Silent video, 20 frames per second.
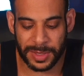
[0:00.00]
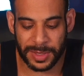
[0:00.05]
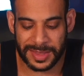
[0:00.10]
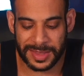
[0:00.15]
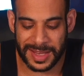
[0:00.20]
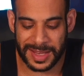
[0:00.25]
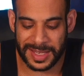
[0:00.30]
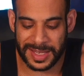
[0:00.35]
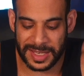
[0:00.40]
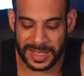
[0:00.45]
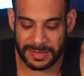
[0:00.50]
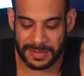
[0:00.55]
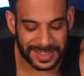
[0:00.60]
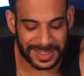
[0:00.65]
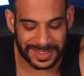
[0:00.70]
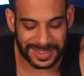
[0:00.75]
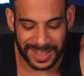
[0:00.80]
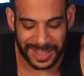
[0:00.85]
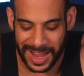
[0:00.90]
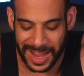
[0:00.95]
but then he
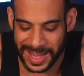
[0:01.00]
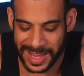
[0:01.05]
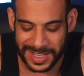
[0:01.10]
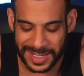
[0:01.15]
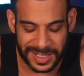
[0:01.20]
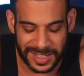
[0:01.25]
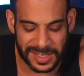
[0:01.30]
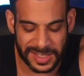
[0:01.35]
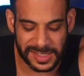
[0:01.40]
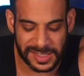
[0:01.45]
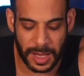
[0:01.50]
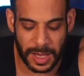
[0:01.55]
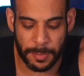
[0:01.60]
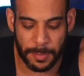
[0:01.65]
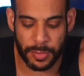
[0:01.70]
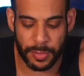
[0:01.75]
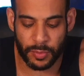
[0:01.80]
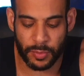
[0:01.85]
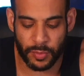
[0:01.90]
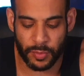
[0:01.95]
tightens
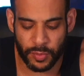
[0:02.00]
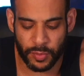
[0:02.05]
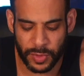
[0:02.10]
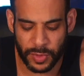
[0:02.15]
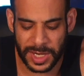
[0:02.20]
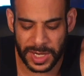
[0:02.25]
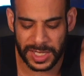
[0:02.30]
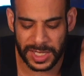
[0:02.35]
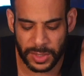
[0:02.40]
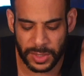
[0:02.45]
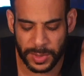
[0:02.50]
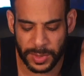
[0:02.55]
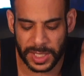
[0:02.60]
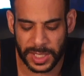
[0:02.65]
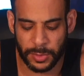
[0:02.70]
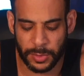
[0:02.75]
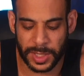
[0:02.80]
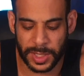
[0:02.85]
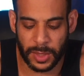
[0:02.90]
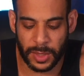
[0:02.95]
up
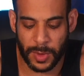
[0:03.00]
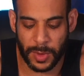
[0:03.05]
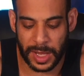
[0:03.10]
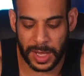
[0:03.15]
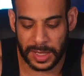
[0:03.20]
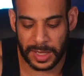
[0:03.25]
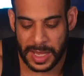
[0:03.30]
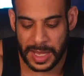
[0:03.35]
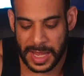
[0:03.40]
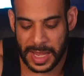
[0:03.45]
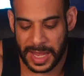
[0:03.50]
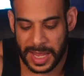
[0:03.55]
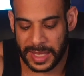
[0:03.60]
really well.